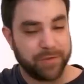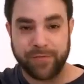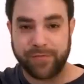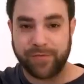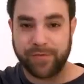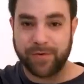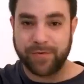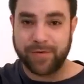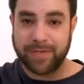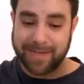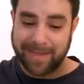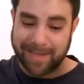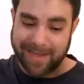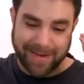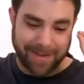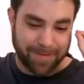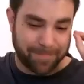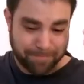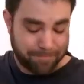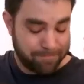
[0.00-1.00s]
And if you notice, I
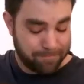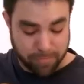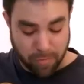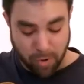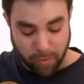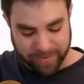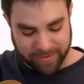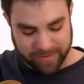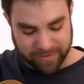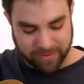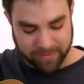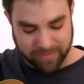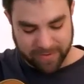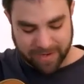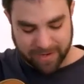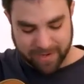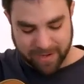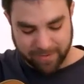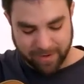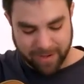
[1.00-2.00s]
had a momentary
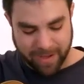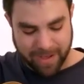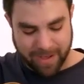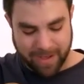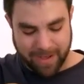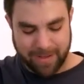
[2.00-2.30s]
blackout.